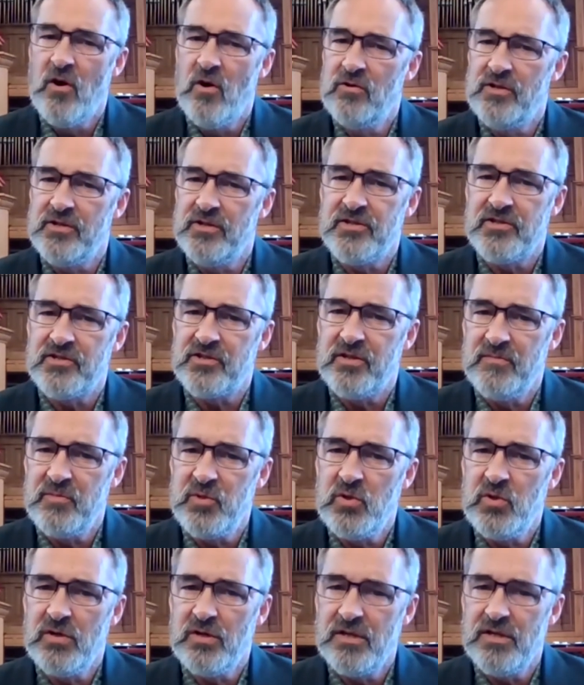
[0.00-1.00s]
know that this
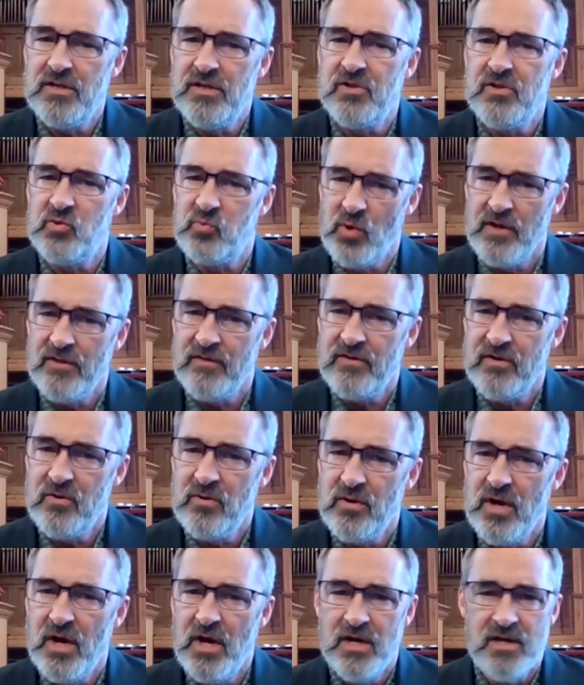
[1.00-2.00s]
community is
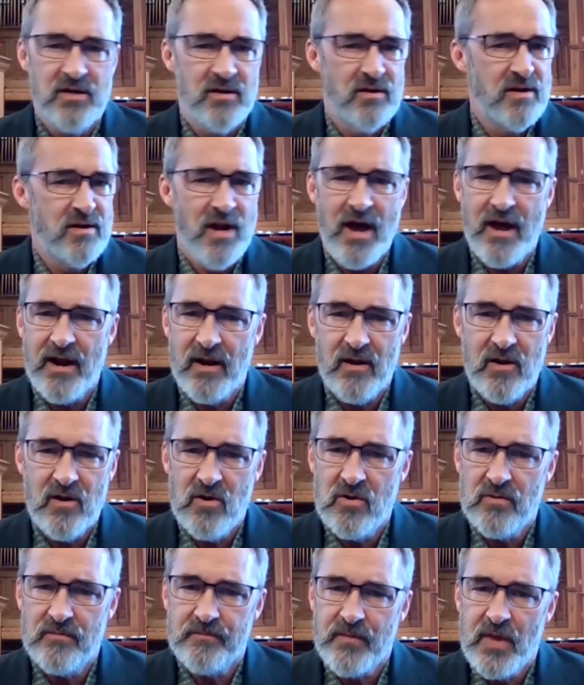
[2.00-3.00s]
with you. You're not
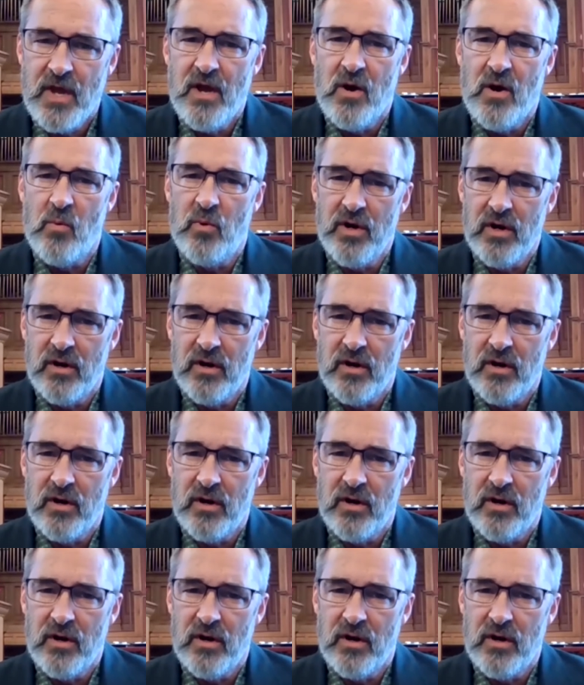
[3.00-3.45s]
alone.